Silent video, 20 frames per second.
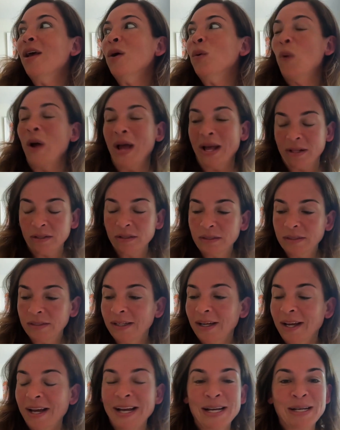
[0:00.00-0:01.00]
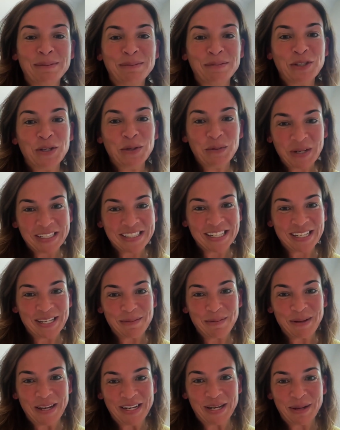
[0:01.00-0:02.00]
Well, 2 weeks into
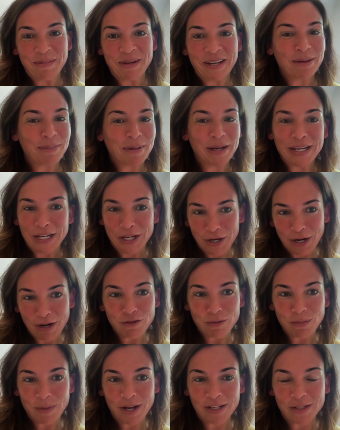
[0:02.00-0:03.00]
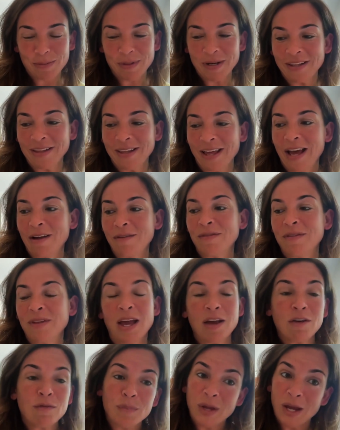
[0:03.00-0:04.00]
the pandemic, about a year after my husband had left, the
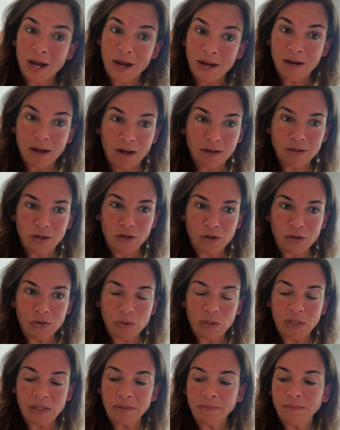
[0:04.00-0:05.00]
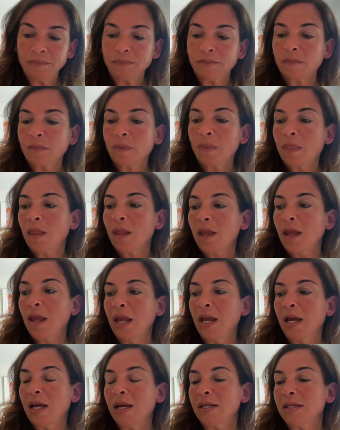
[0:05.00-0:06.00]
FBI knocked on our door,
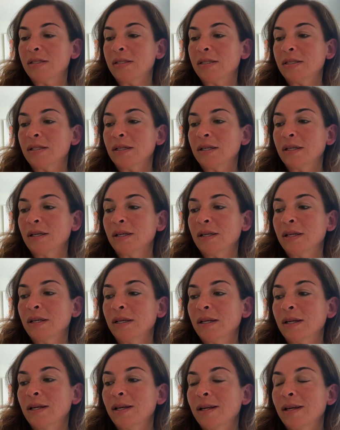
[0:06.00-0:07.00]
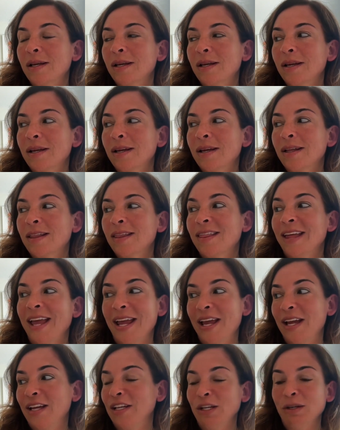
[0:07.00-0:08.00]
and
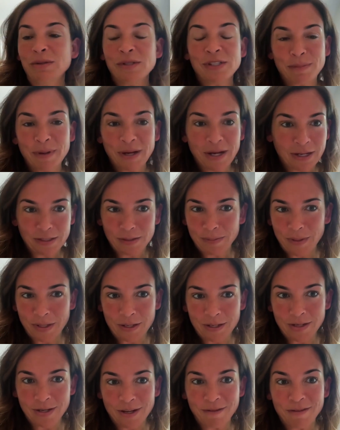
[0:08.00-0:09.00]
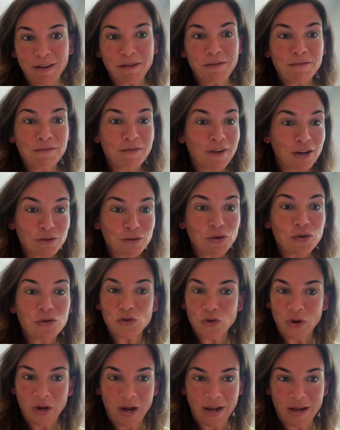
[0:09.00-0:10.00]
they accused my husband of a federal
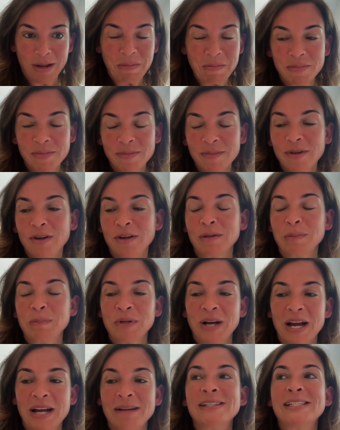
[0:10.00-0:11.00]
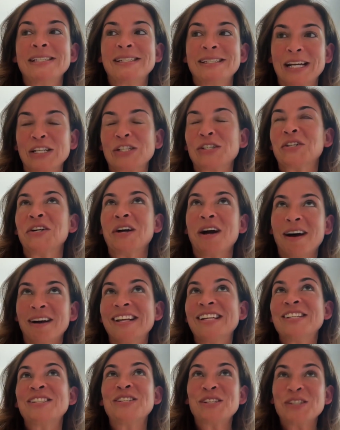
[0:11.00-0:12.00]
crime called private sector
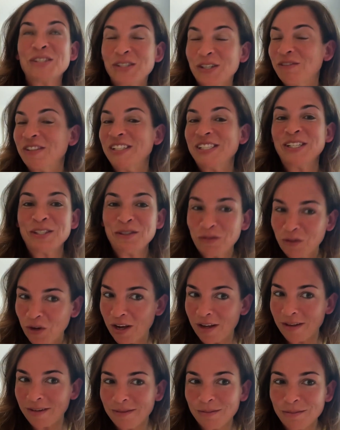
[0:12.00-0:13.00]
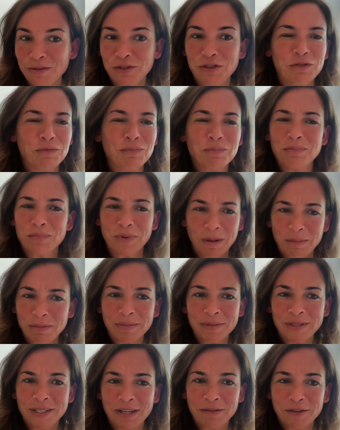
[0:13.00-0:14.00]
honest services fraud, which you've
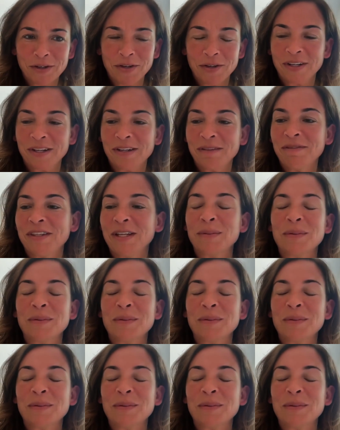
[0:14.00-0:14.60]
probably never heard of.